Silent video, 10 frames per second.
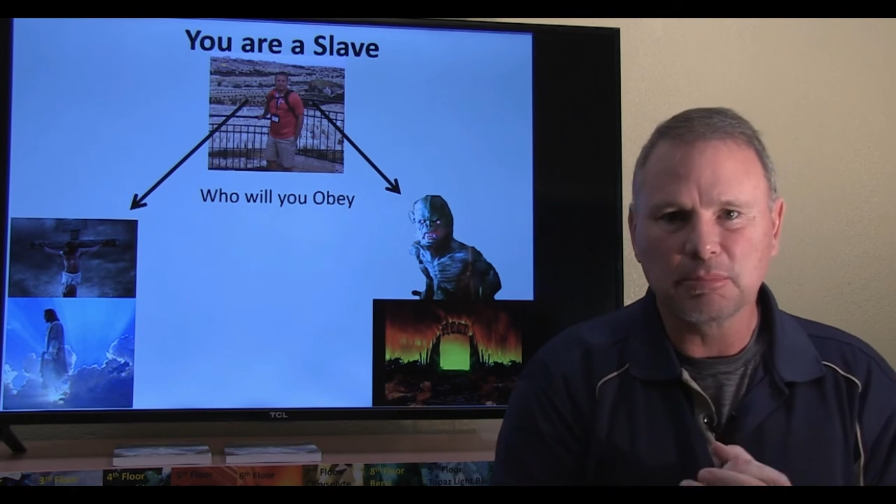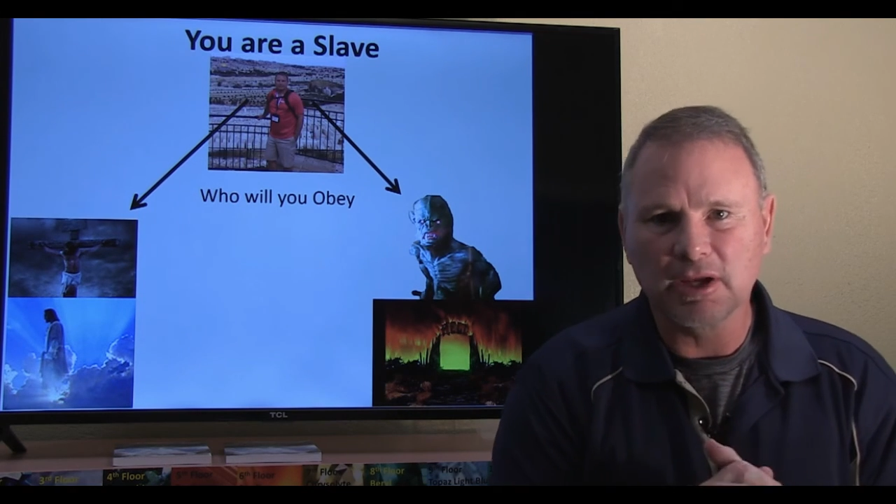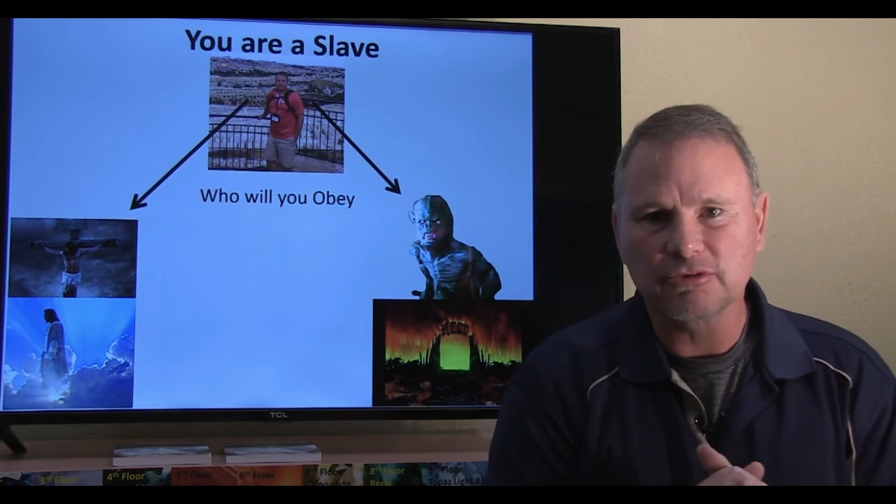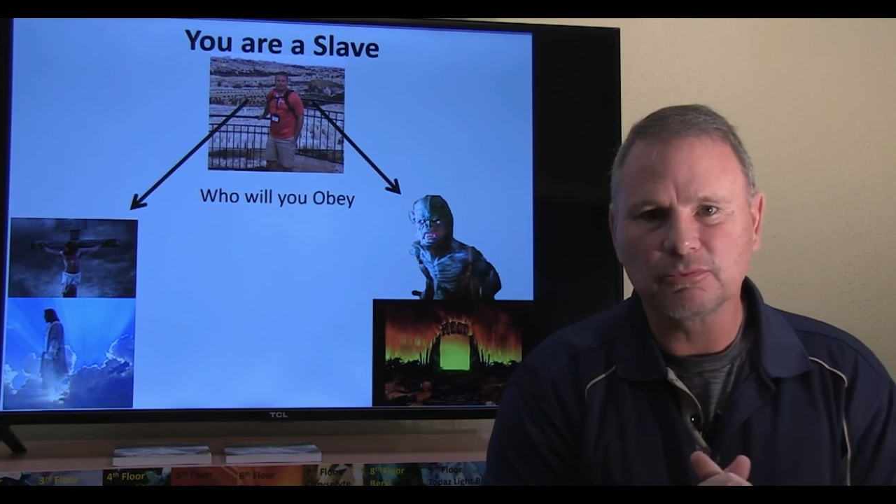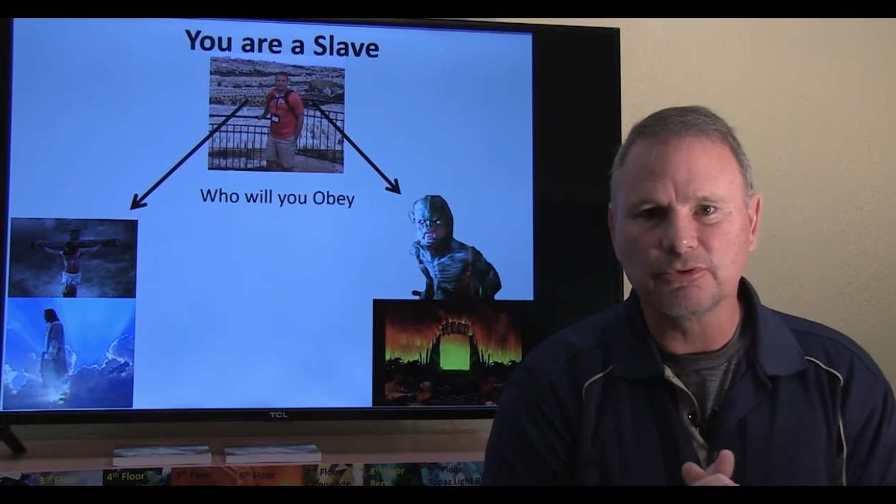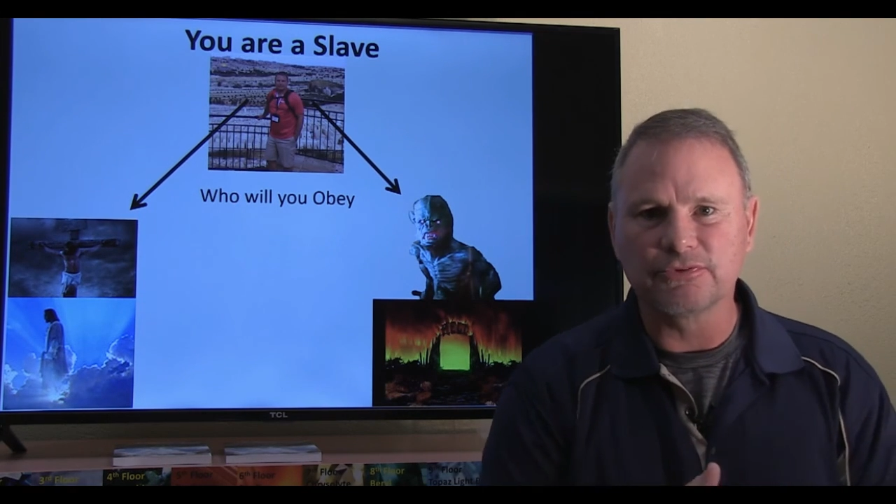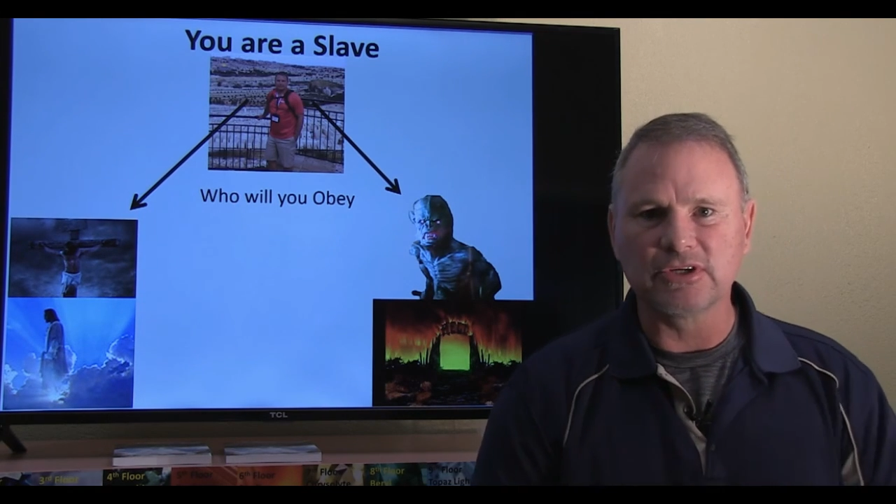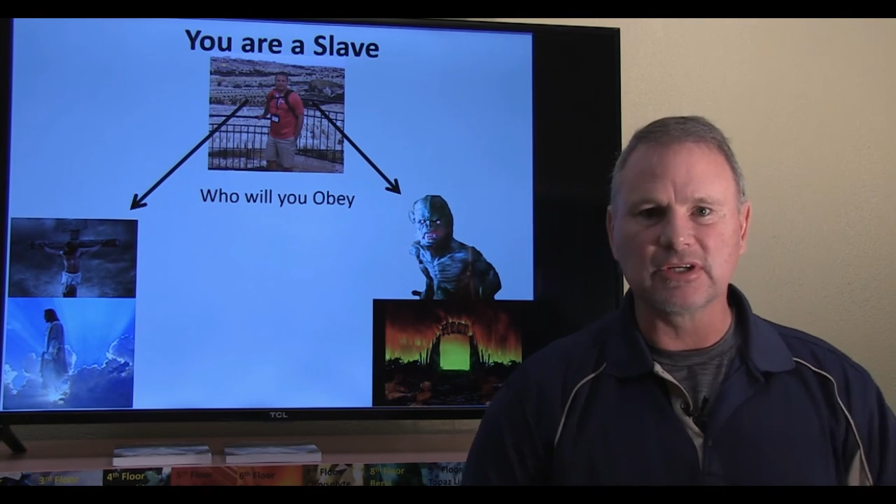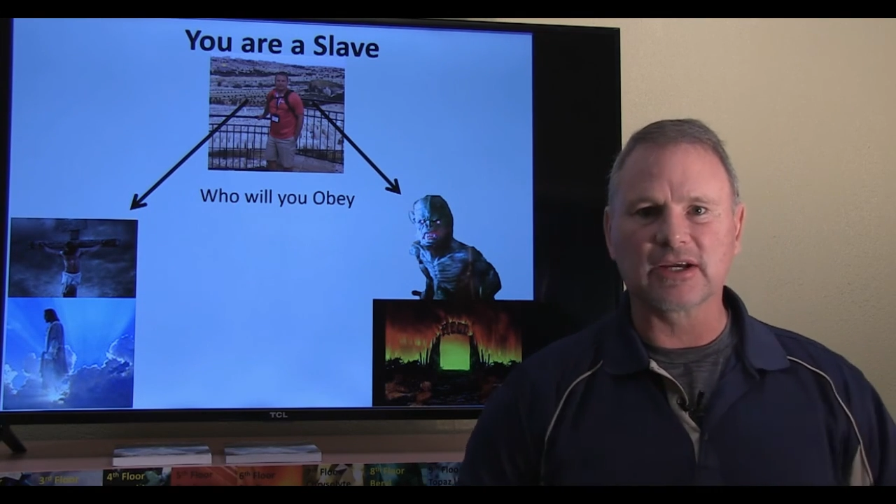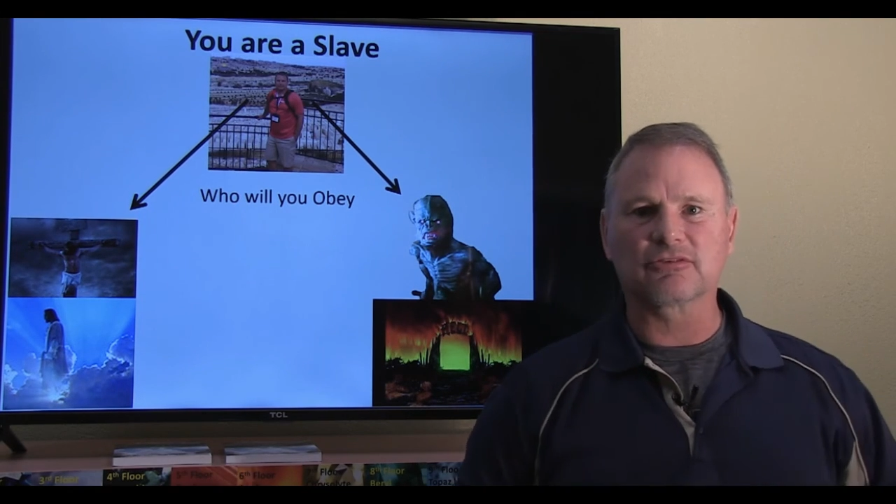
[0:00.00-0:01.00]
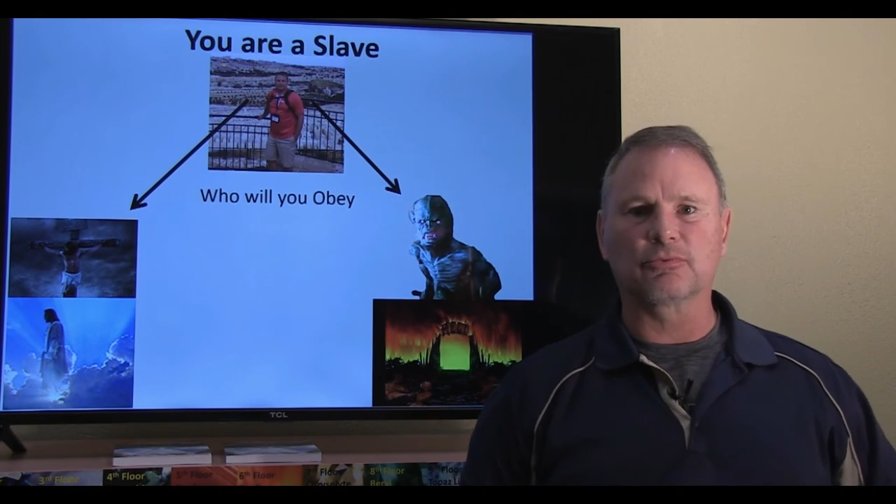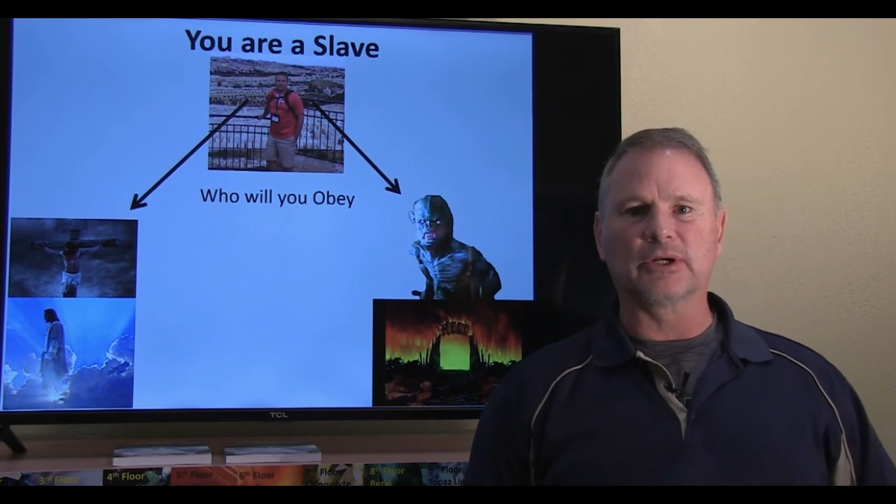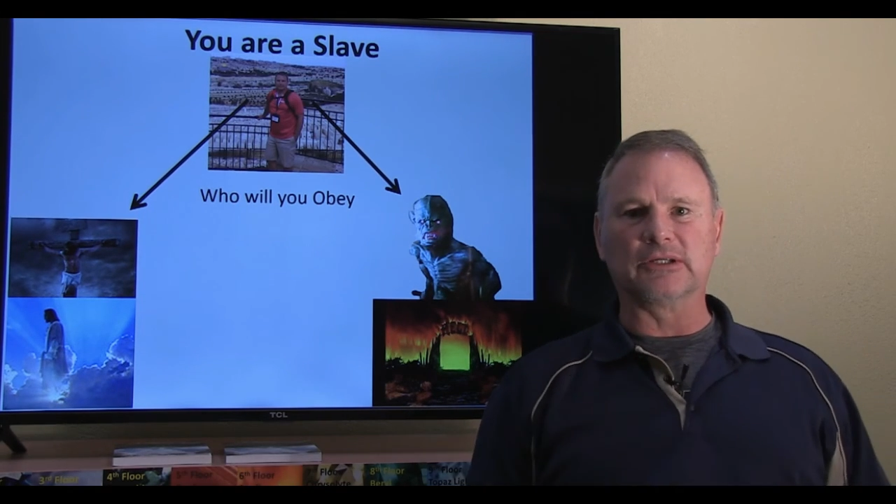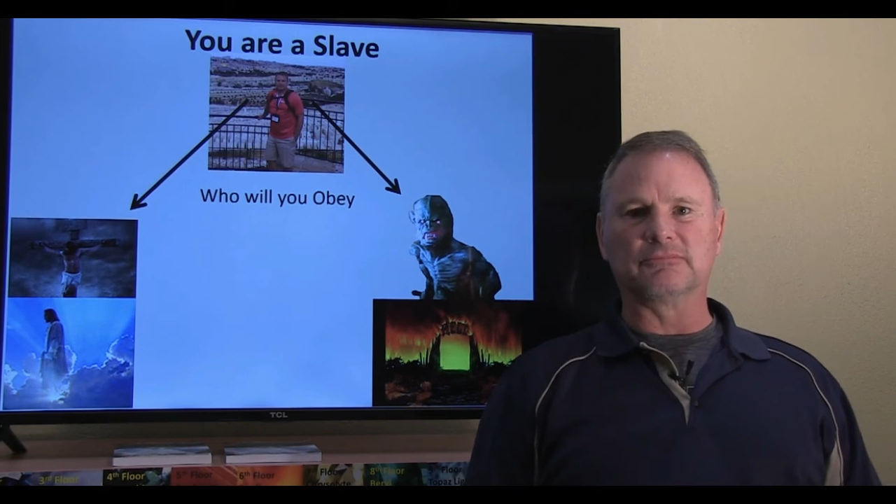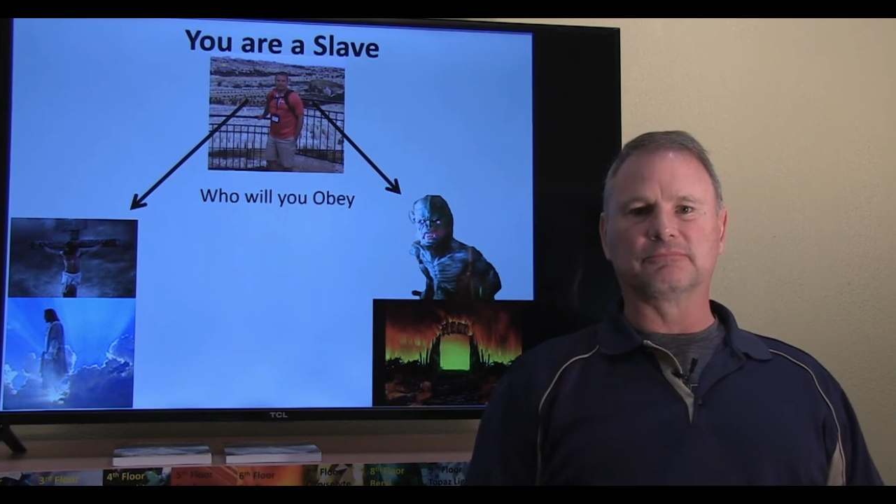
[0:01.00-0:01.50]
bless. We'll see you next
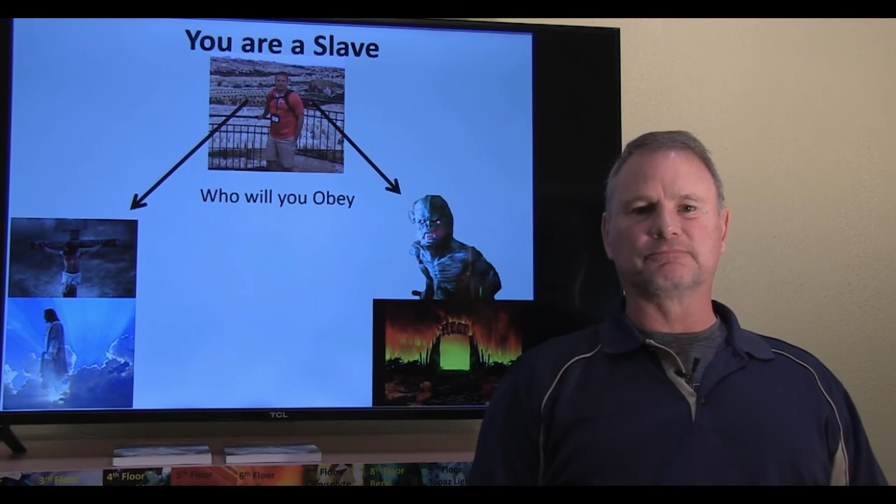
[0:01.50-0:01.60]
week.